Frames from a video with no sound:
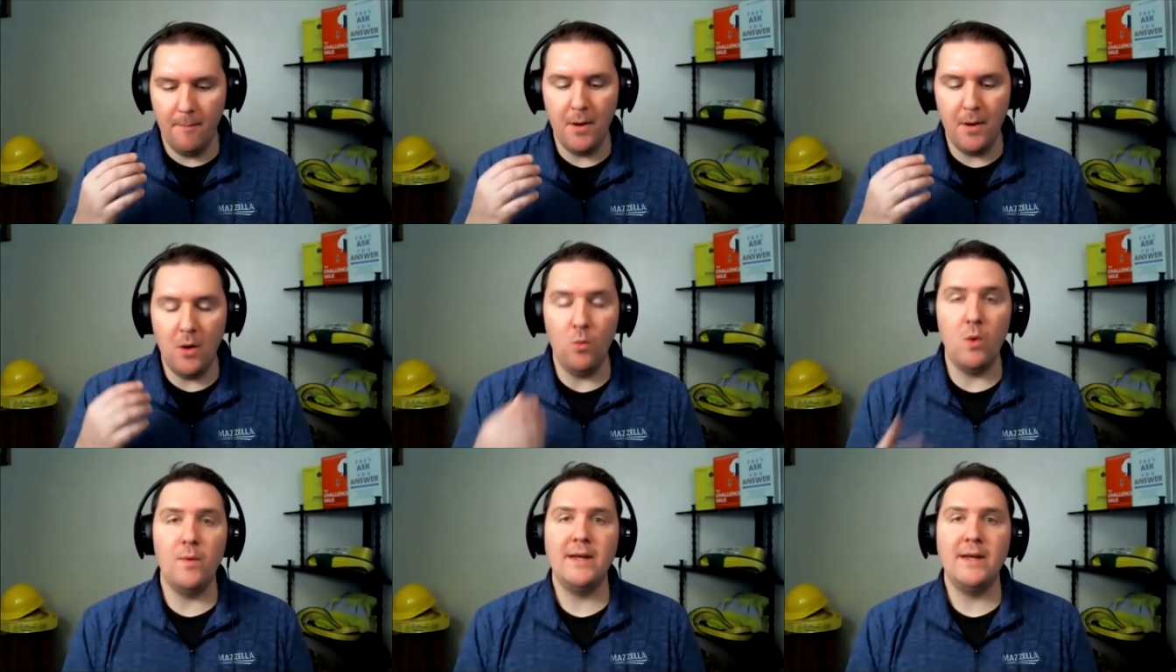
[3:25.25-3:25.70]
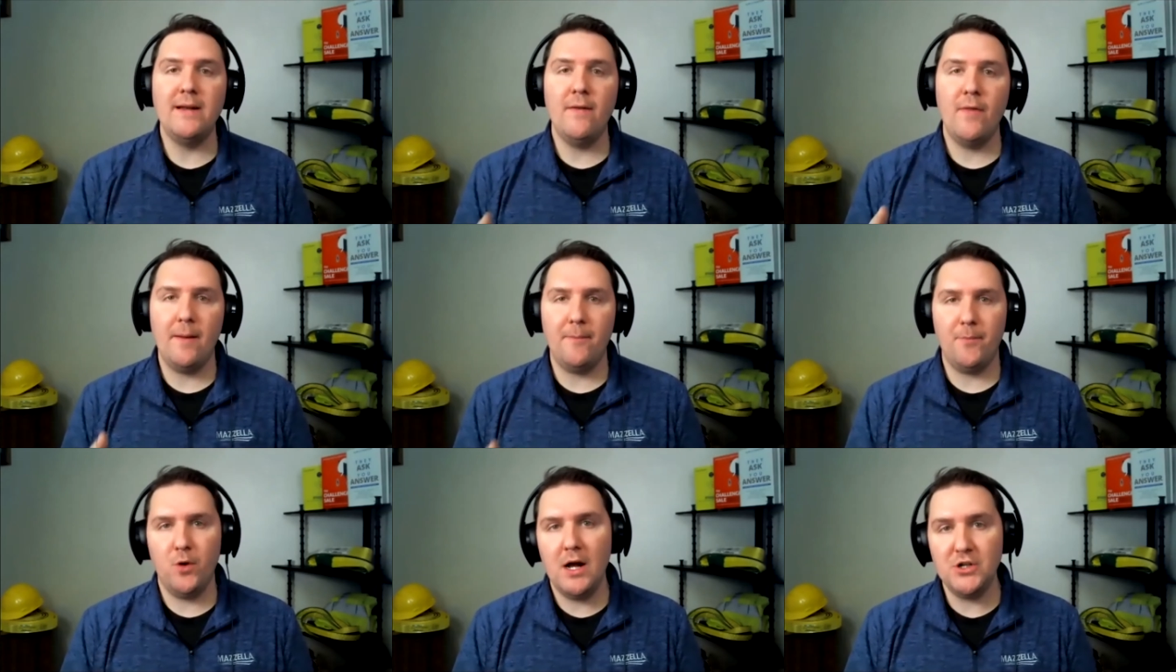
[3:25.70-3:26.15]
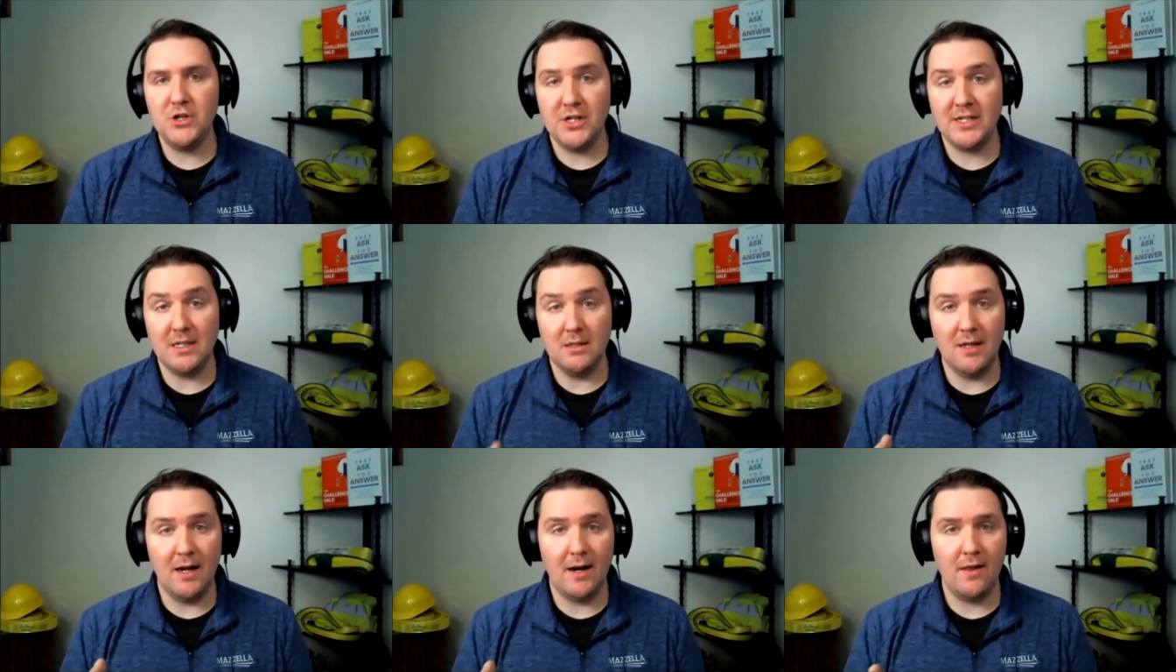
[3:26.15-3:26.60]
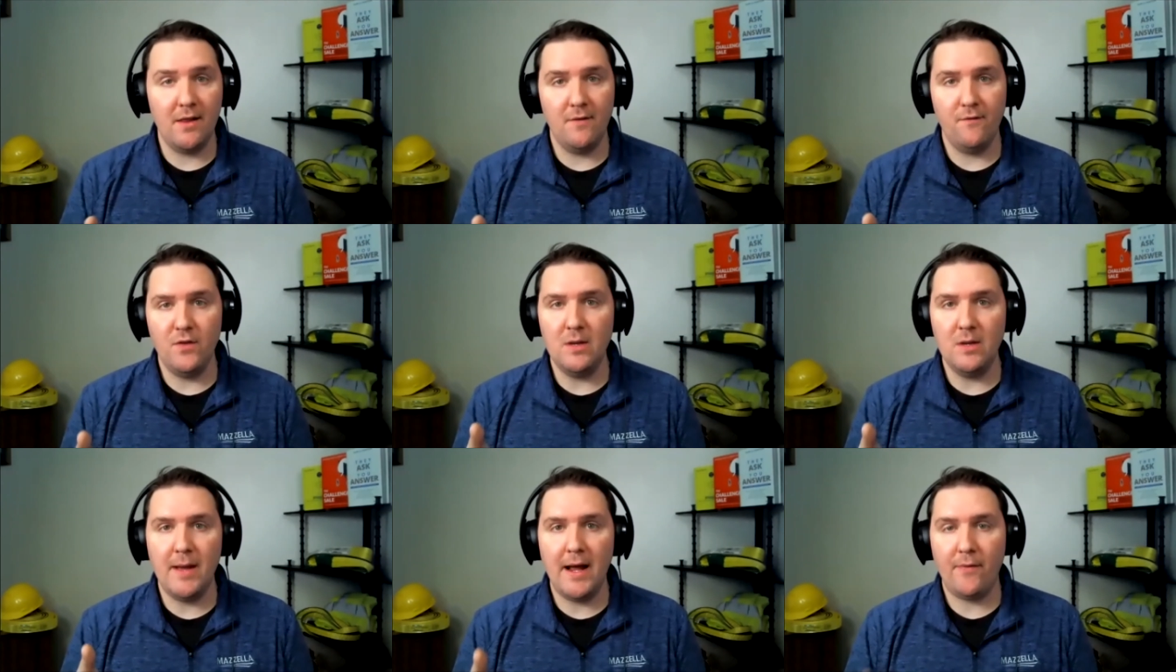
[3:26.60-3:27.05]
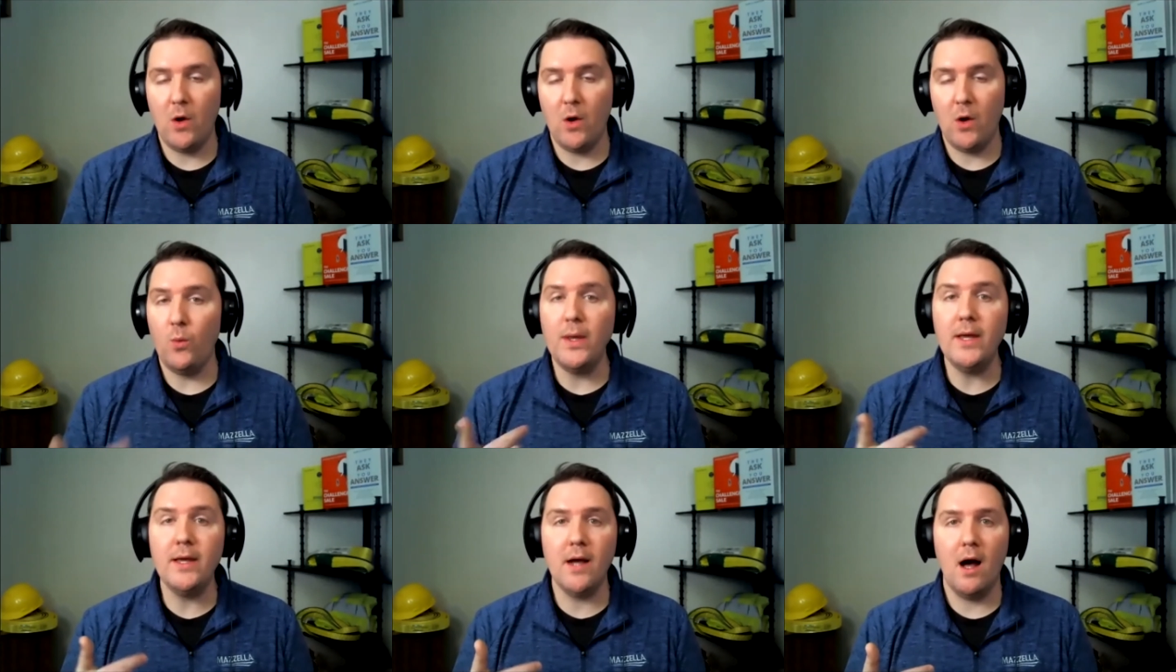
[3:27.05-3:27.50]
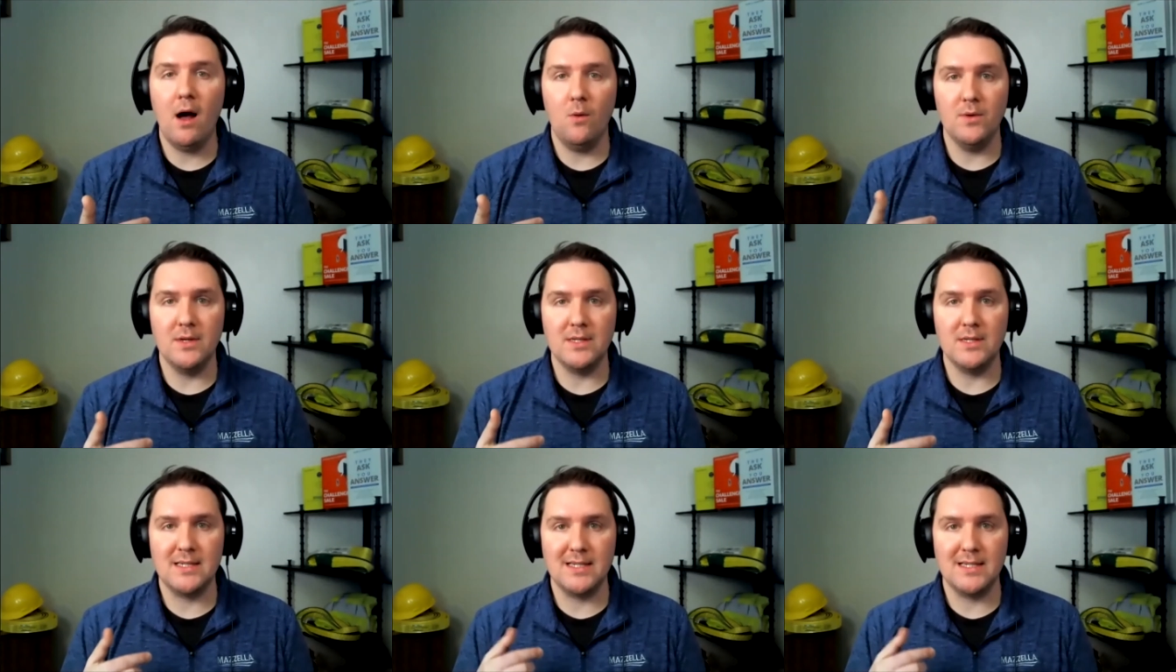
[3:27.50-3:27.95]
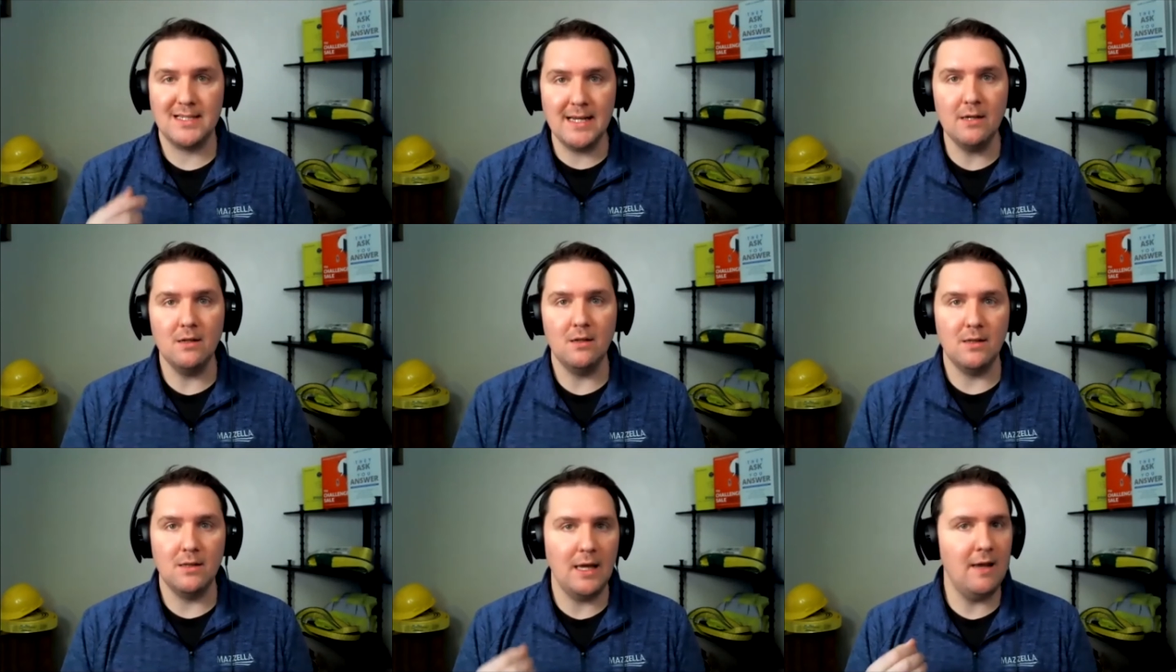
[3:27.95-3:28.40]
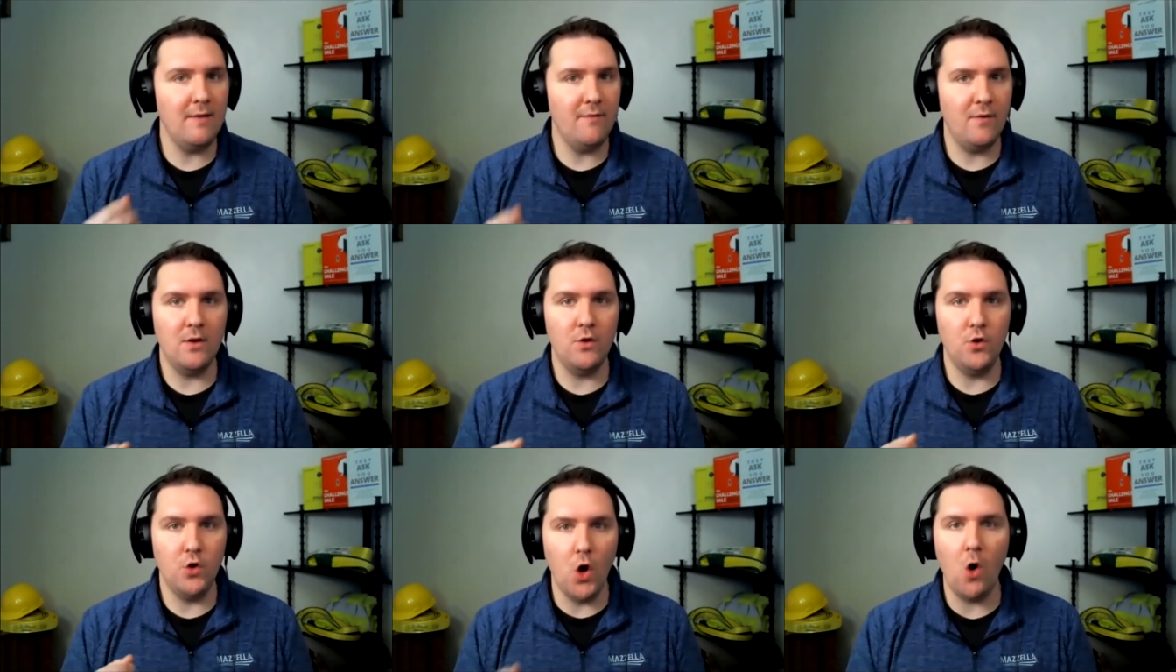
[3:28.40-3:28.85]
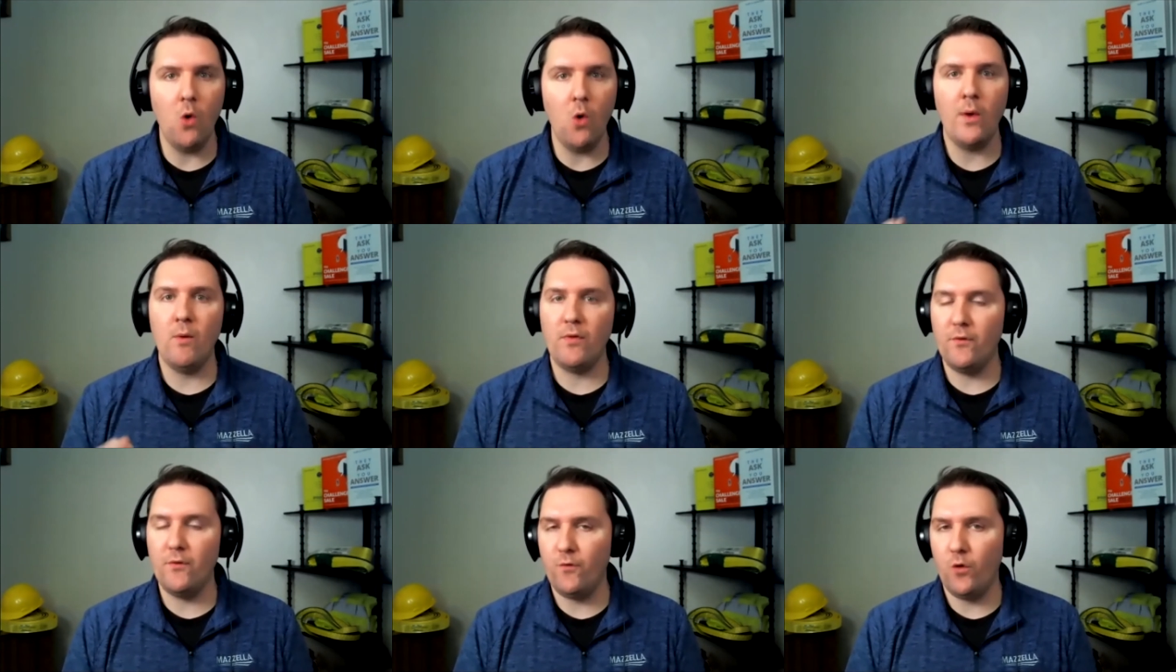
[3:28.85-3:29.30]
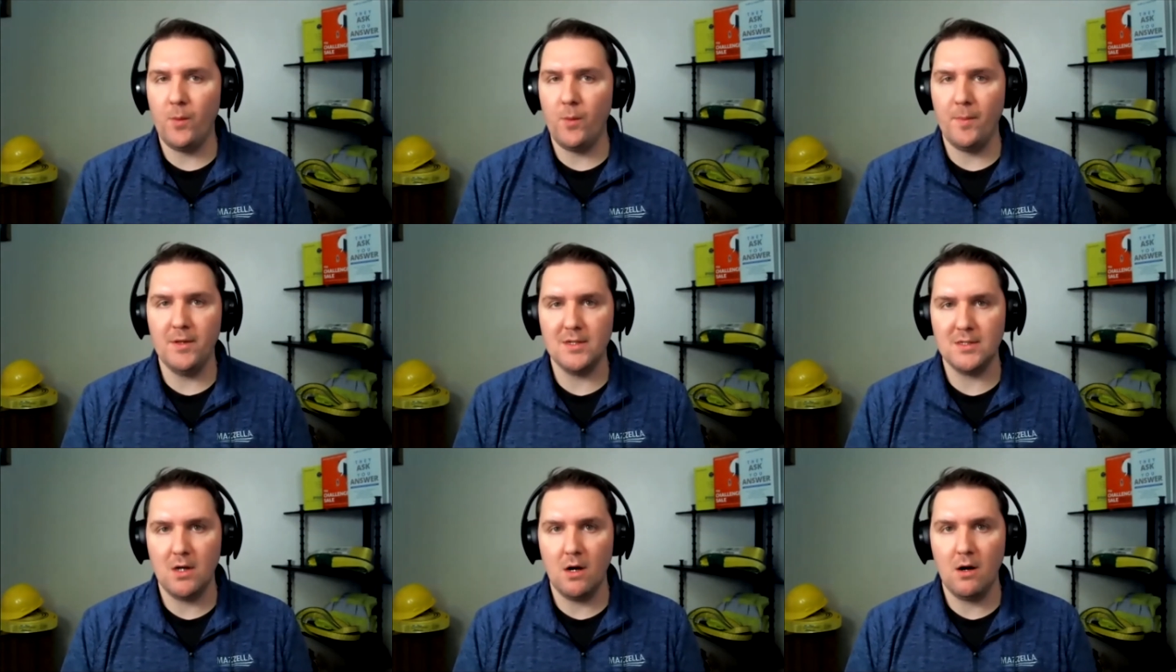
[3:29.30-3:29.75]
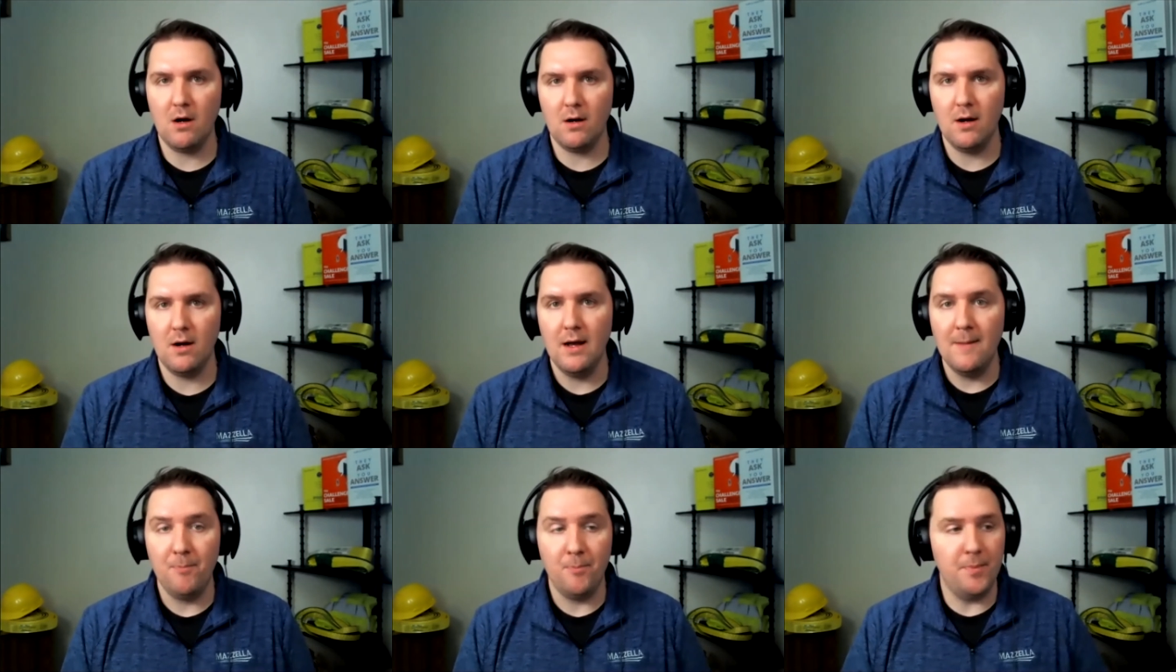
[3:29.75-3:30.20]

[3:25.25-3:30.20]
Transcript: But when we did that project, a lot of the feedback that we got was still, even knowing what the formulas are,